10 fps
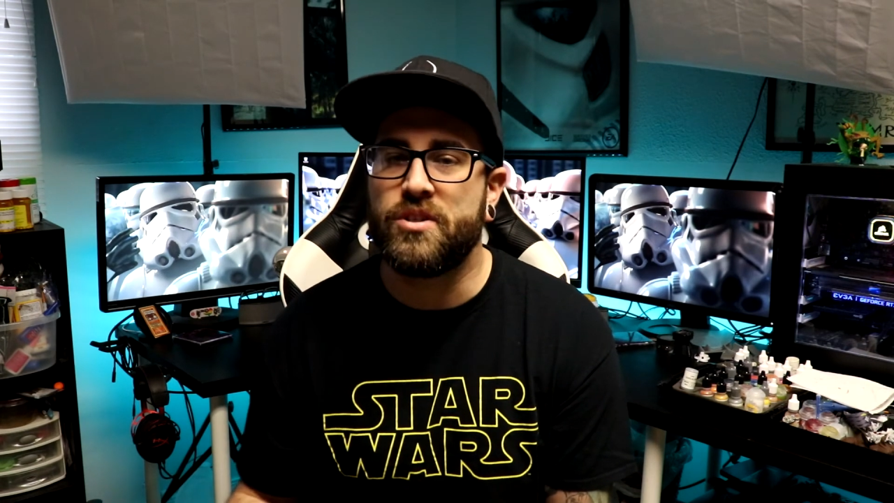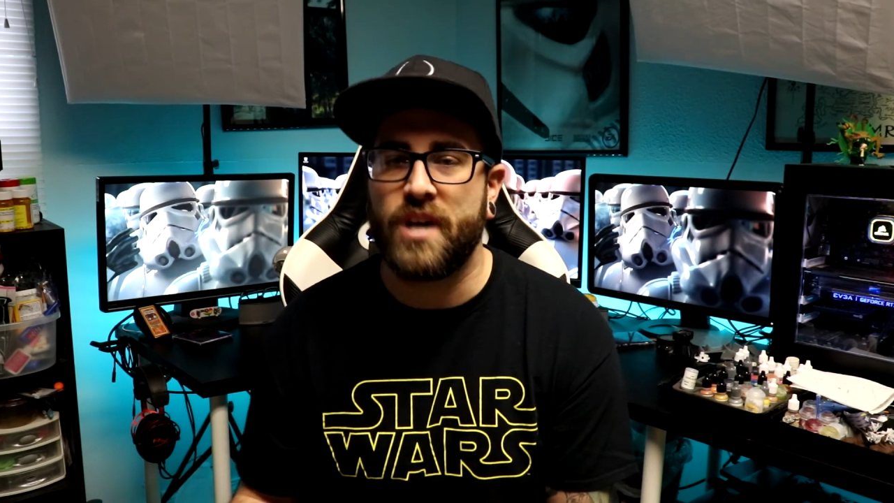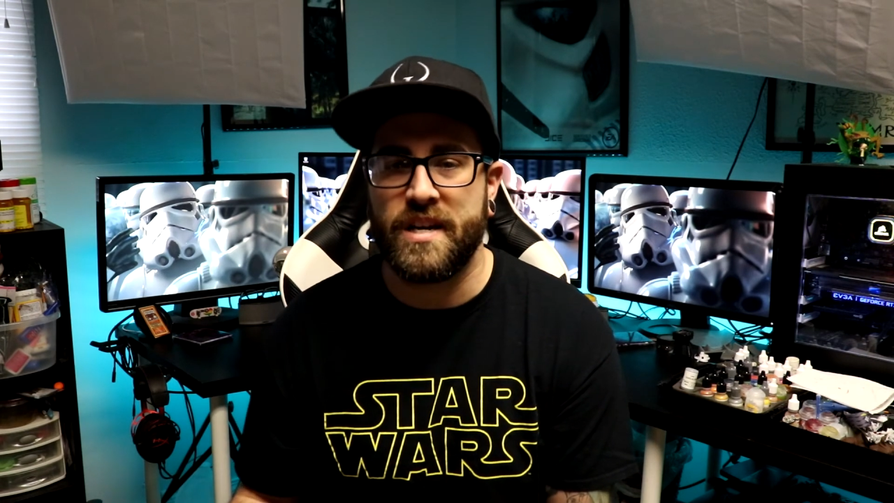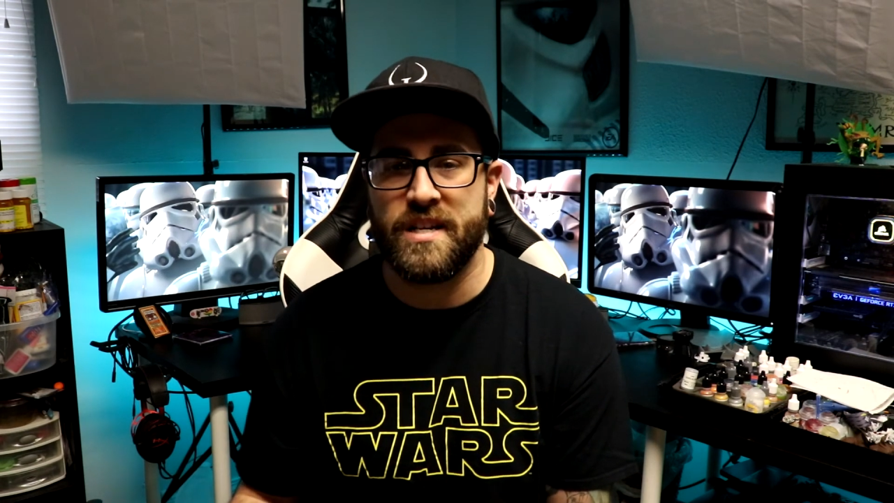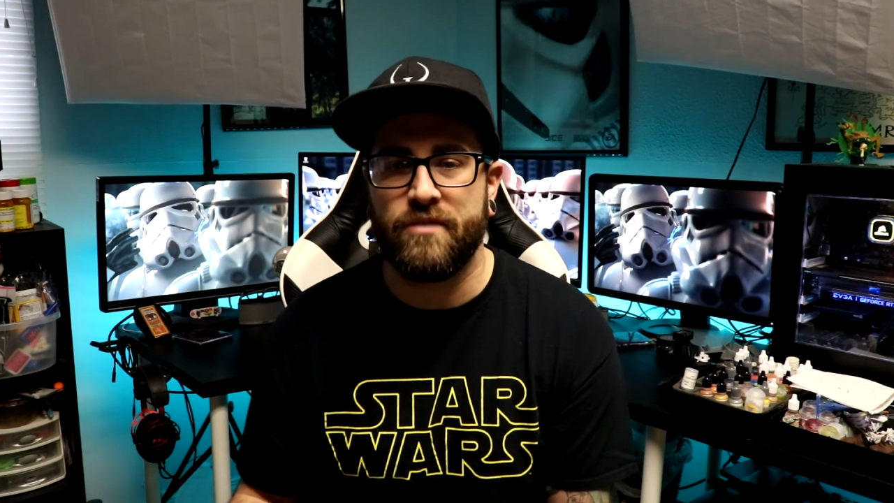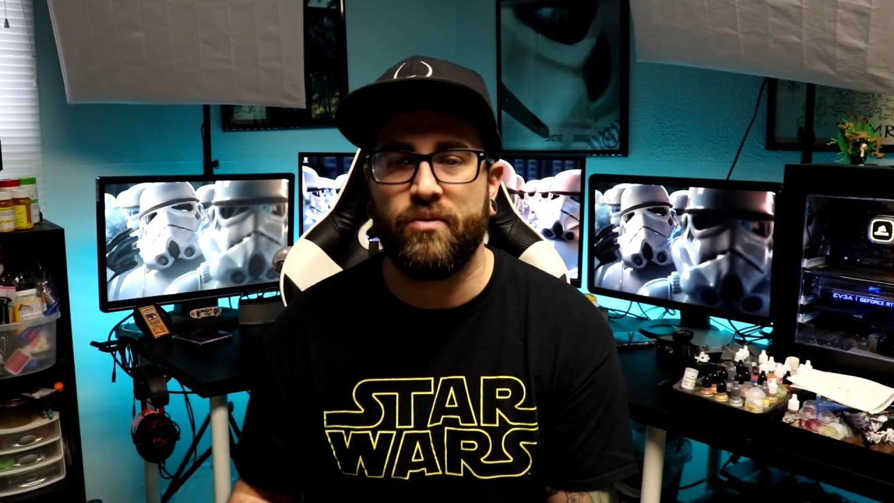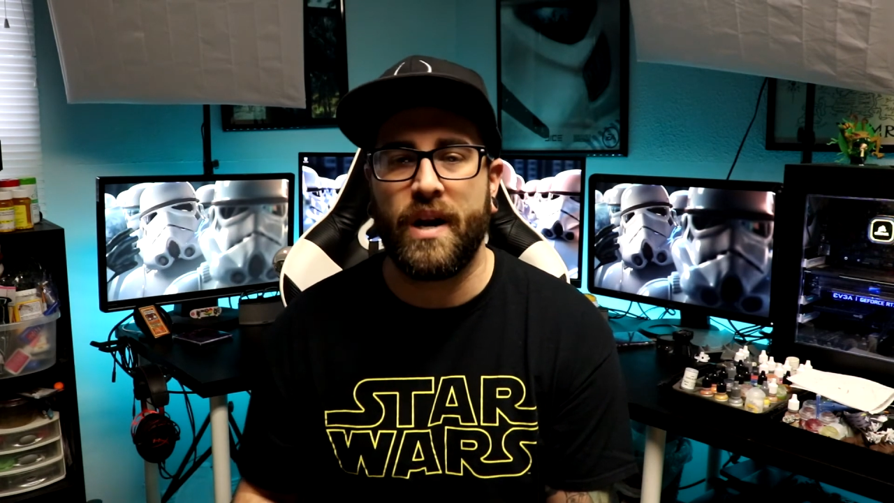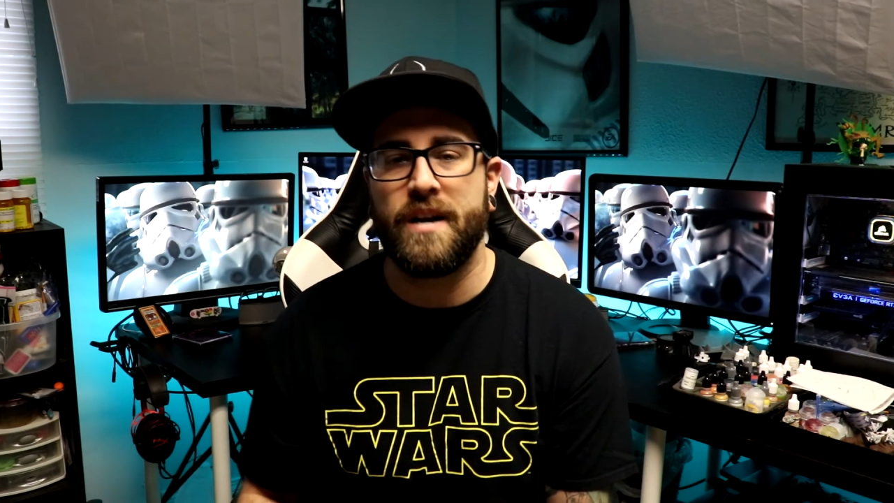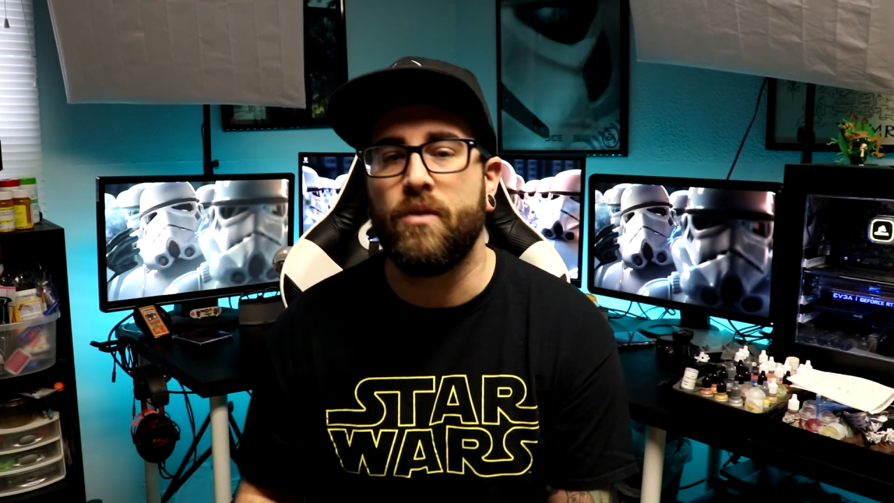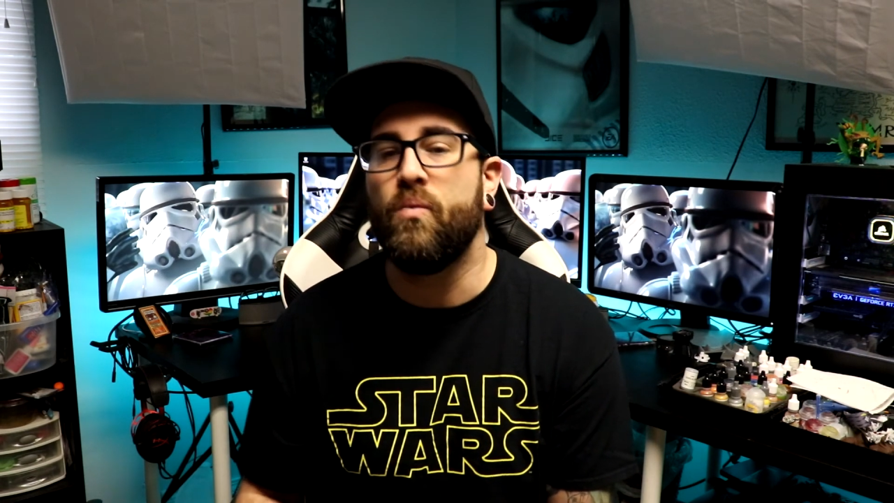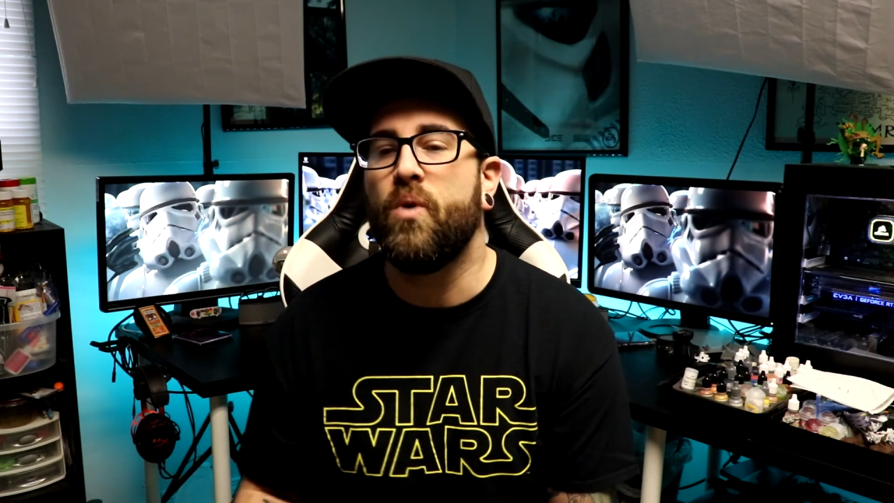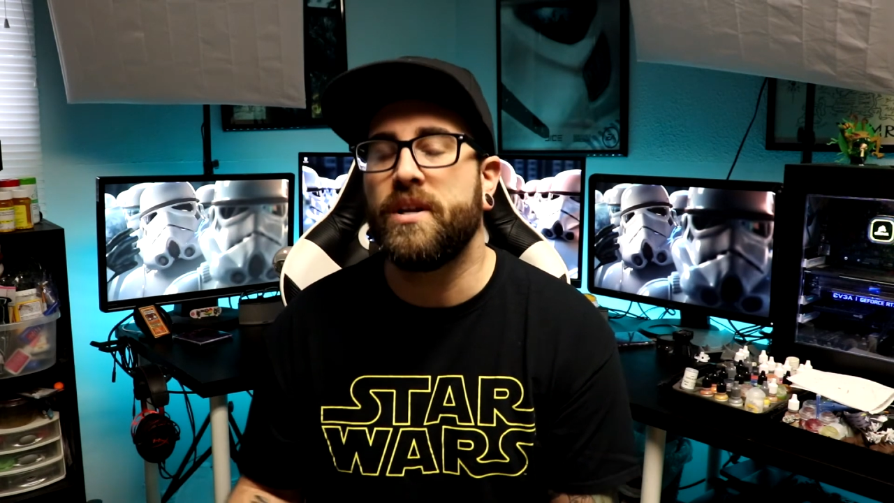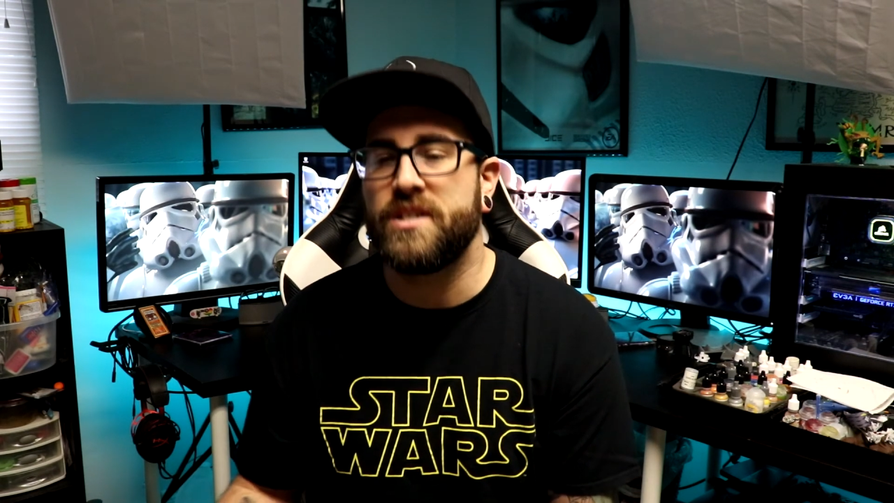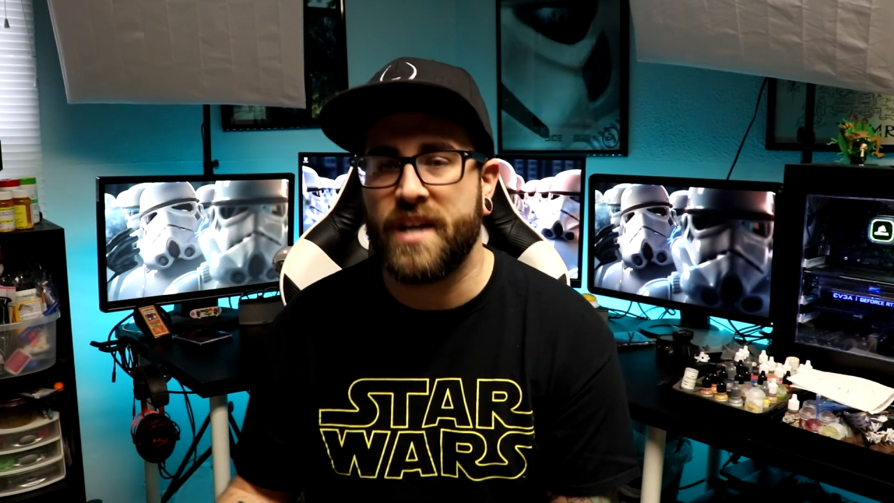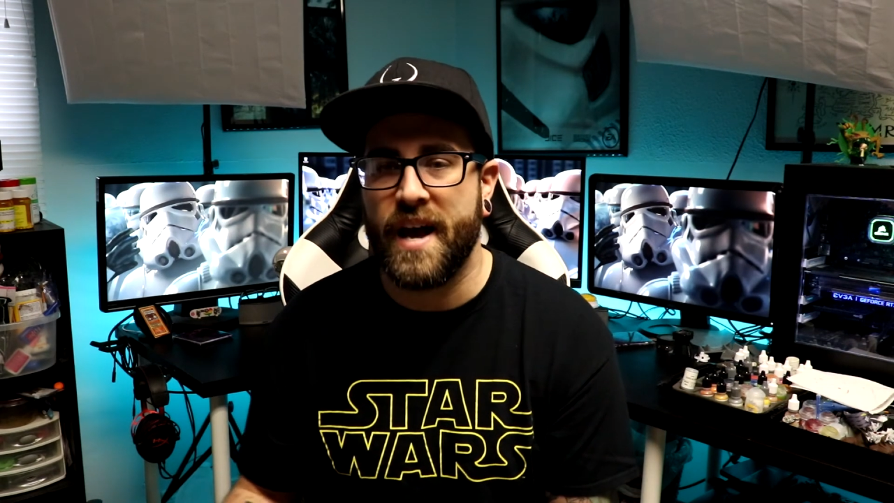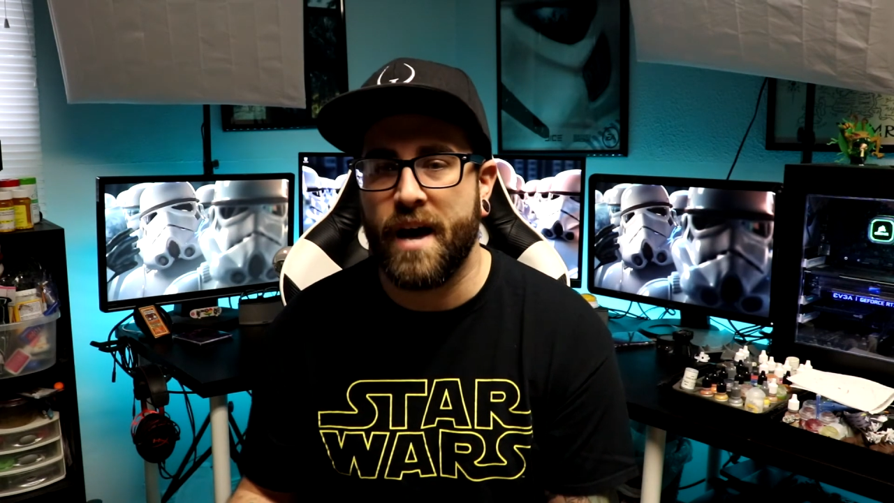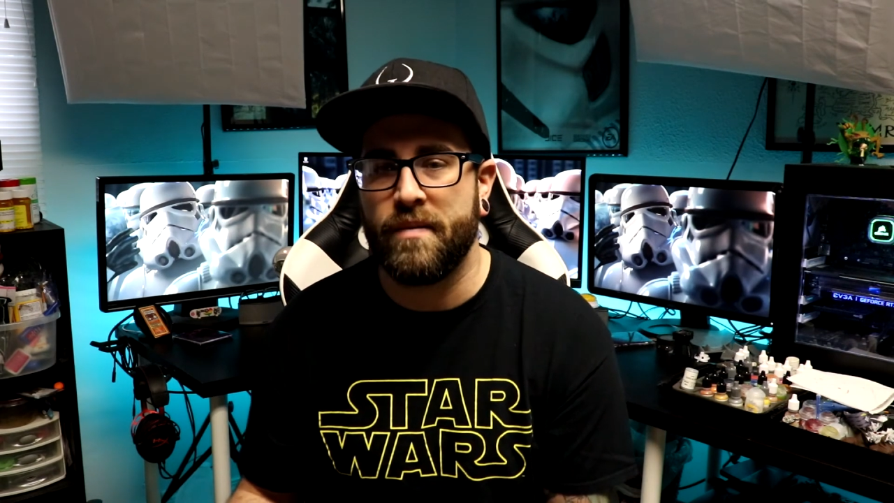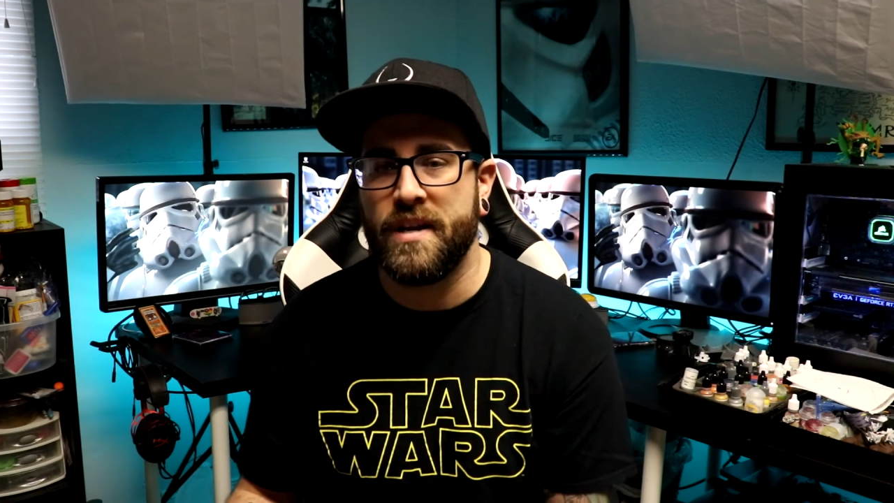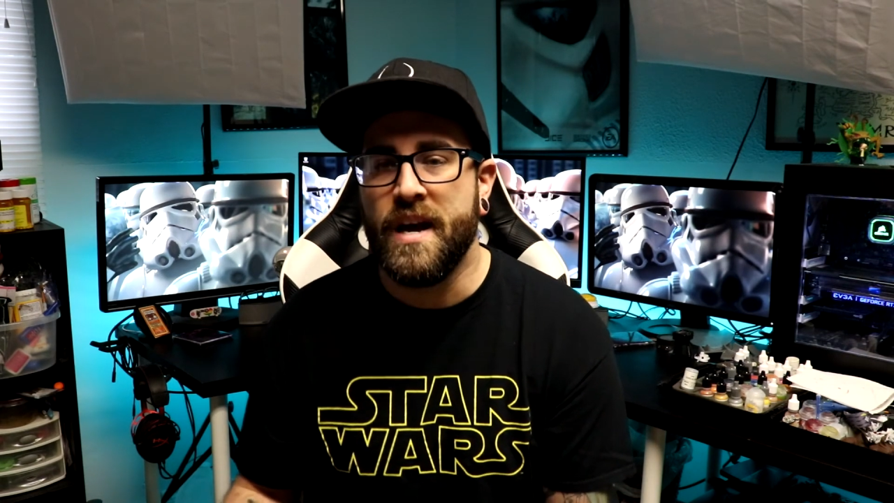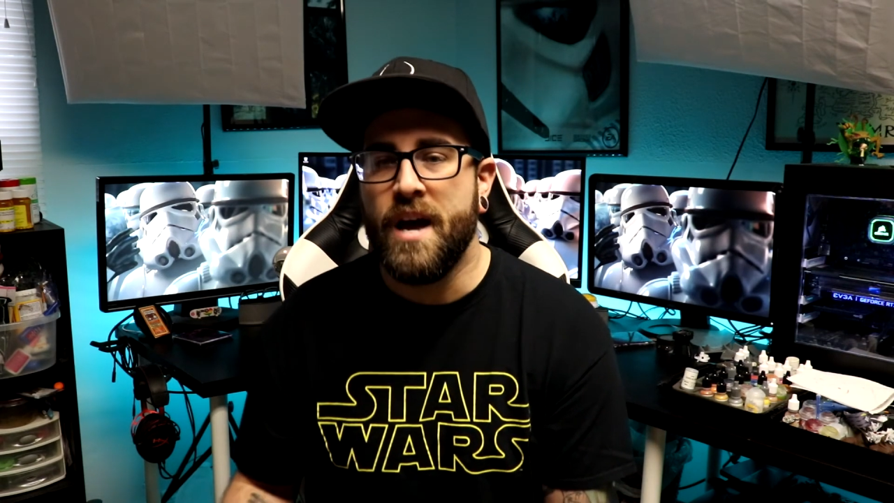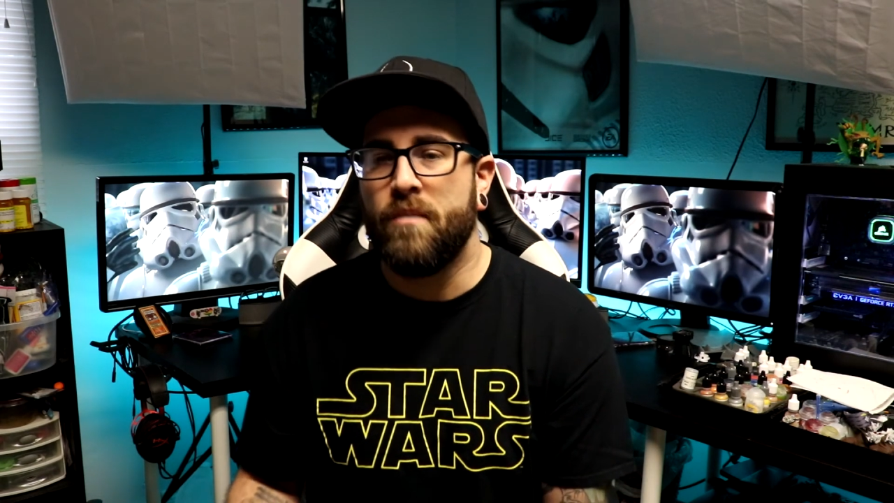idea of what I know wants to happen,